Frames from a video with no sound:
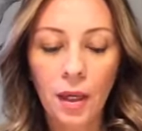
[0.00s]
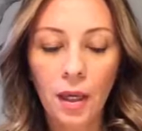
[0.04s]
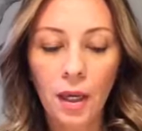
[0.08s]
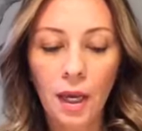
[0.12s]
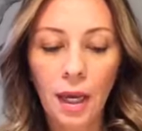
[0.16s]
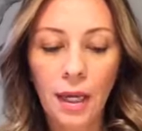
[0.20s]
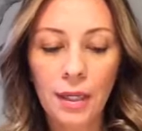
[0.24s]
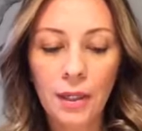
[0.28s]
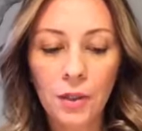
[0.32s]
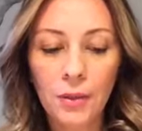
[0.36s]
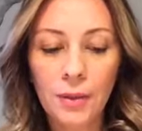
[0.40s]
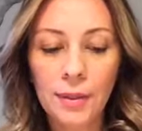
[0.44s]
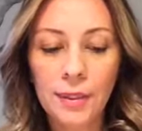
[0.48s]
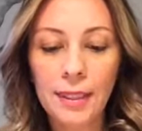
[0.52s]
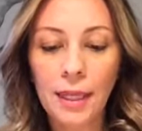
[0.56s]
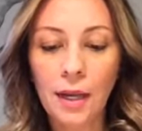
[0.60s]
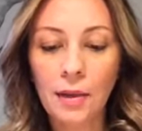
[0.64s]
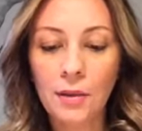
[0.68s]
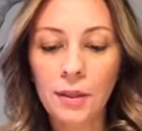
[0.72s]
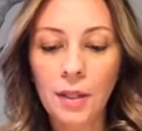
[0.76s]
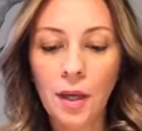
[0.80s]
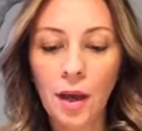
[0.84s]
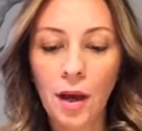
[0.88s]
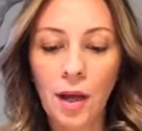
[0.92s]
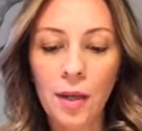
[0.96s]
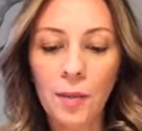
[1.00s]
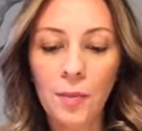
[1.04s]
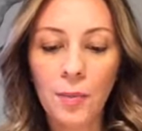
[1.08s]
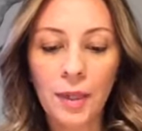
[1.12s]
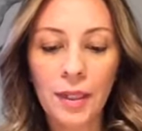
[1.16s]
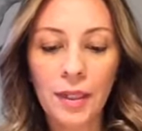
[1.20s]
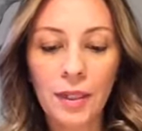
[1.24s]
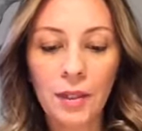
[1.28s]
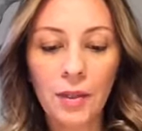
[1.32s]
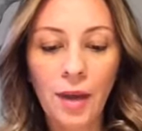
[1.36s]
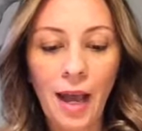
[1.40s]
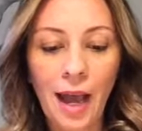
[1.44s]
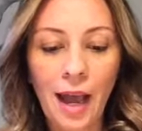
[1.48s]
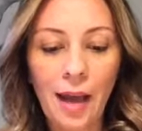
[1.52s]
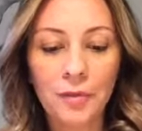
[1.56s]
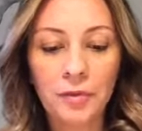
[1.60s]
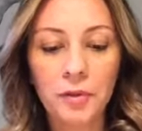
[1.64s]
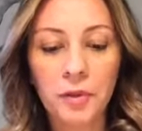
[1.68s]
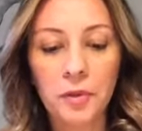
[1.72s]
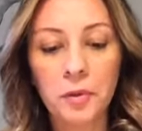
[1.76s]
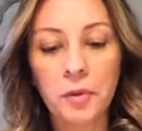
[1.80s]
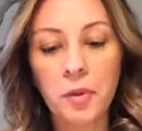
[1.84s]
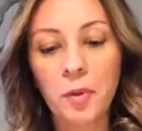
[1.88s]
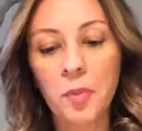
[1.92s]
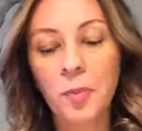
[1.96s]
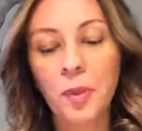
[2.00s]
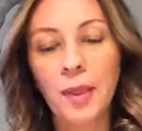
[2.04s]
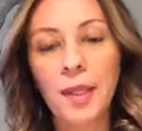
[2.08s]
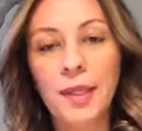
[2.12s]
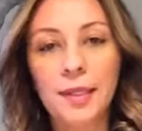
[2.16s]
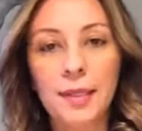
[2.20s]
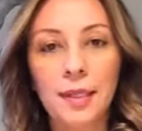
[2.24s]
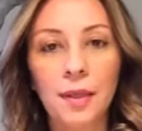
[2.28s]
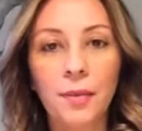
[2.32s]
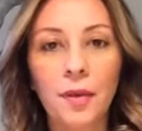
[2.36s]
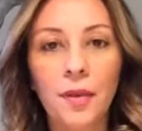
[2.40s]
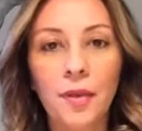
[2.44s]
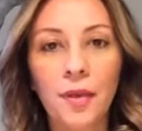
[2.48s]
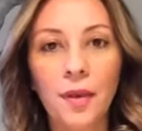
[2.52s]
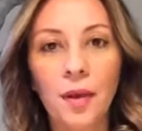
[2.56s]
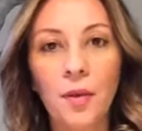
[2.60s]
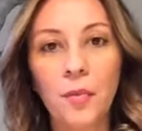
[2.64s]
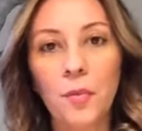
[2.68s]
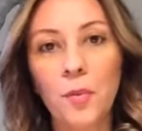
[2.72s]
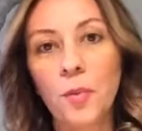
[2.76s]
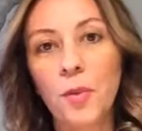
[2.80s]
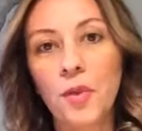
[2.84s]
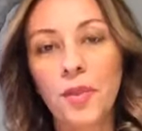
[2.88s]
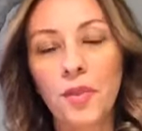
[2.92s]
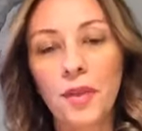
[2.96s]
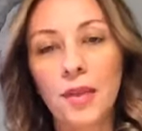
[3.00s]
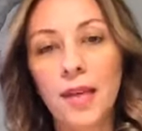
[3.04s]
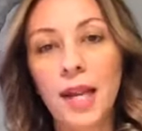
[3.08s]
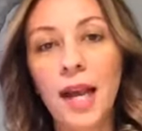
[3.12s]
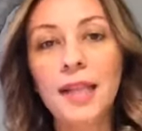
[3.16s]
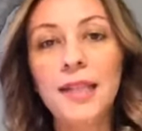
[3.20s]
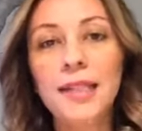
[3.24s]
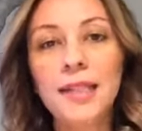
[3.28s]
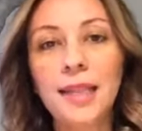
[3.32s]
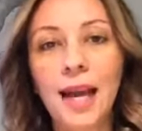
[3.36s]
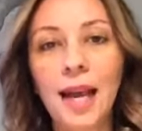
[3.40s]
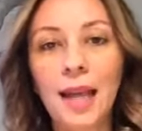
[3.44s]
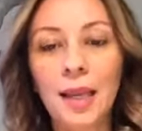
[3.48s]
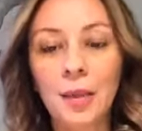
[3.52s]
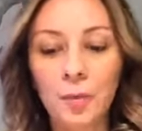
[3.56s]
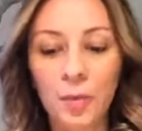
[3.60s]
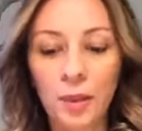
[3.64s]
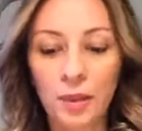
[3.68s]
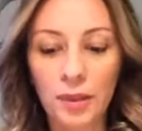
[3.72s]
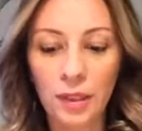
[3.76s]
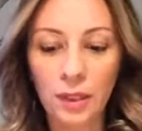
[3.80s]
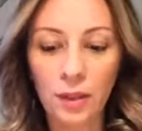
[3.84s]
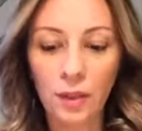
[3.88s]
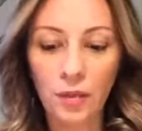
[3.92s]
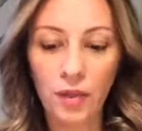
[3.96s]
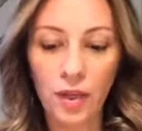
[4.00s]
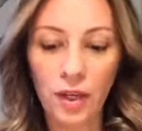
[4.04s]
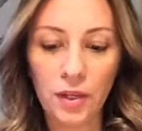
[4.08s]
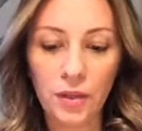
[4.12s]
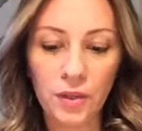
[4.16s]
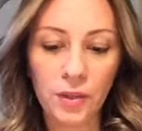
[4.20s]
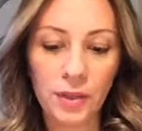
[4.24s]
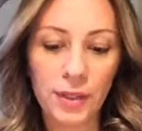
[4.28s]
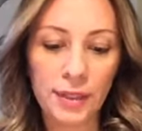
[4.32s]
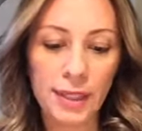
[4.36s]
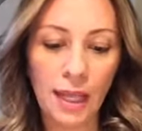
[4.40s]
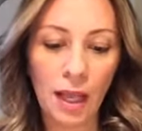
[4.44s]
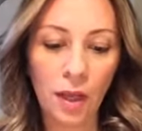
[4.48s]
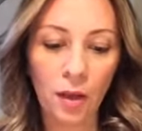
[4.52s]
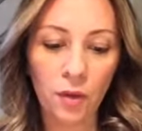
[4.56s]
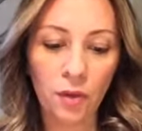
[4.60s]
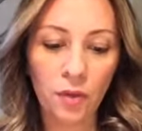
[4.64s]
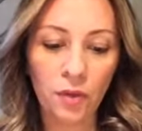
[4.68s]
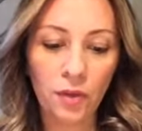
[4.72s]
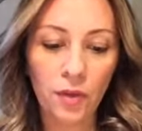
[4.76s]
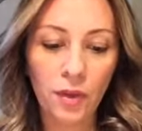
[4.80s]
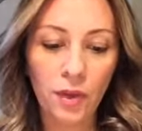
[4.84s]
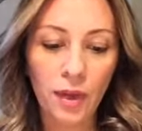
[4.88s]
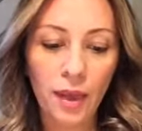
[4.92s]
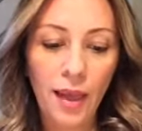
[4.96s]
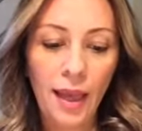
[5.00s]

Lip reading: I know it sounds odd, but you have to replace it with an undying belief in yourself.